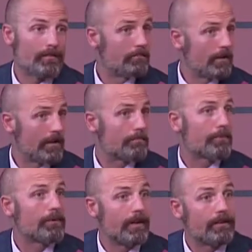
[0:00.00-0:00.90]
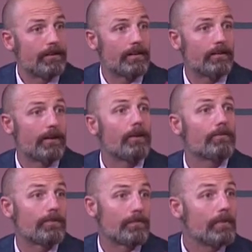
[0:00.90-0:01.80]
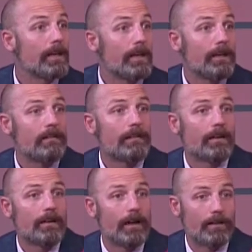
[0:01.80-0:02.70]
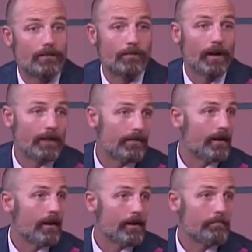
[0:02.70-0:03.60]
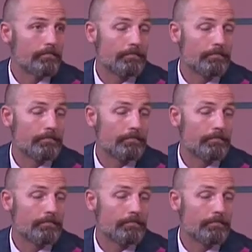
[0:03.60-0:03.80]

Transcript: it presented itself to me at the right time.